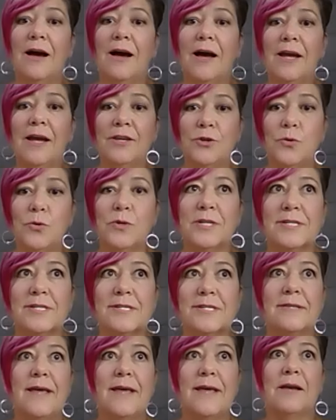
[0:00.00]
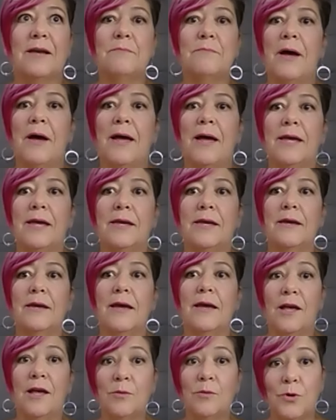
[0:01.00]
I noticed that my
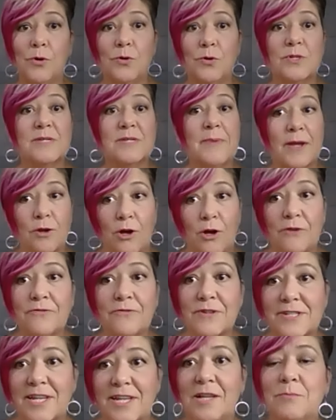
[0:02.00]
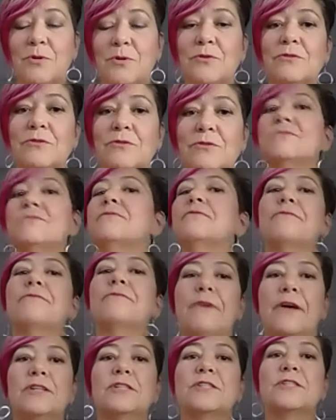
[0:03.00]
elbows, my golfer's elbows,
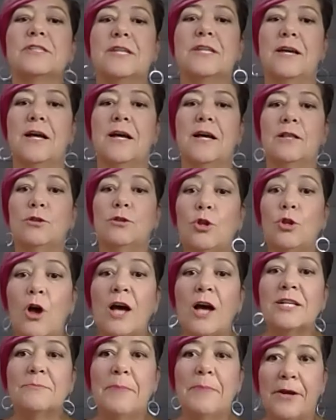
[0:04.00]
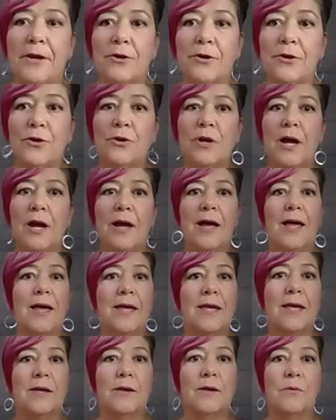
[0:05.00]
felt a lot better.
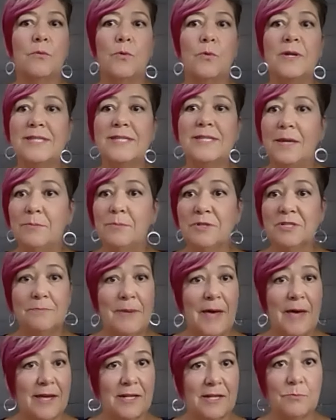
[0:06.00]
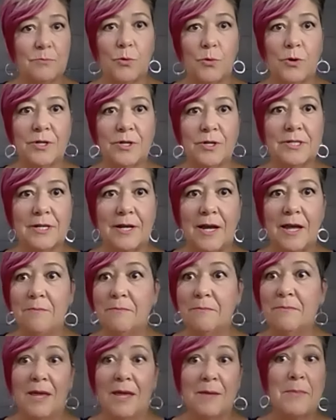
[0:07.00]
I was able to paddleboard.
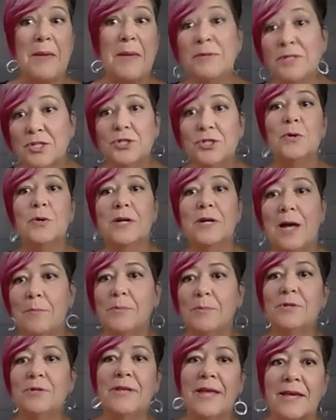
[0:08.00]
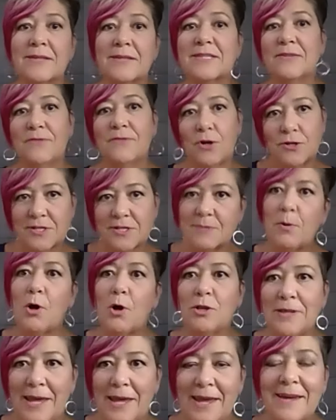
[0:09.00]
I'm able to do a couple lengths of our
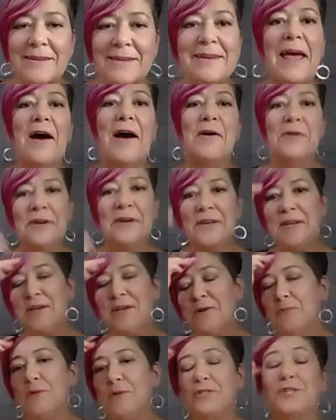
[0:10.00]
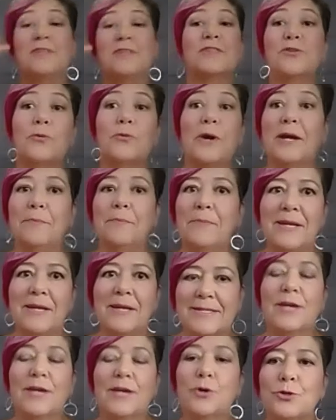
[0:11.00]
small lake now, which is great
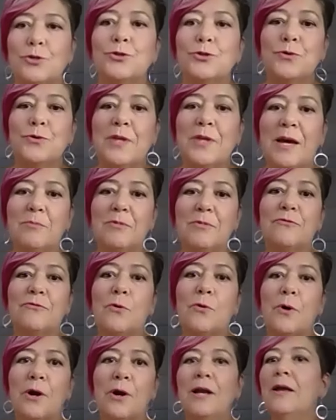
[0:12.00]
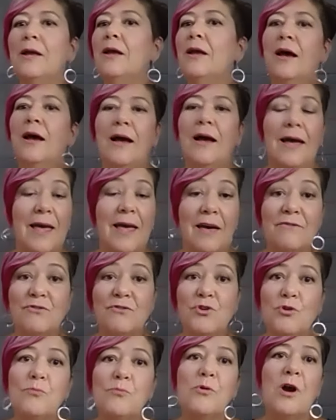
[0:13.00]
because I couldn't do that before. I have
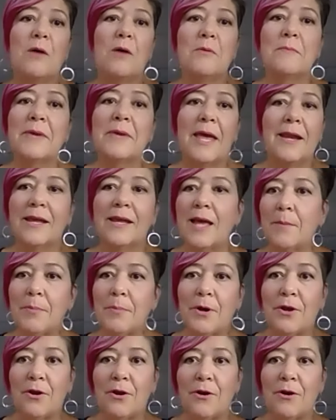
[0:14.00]
no problem getting up on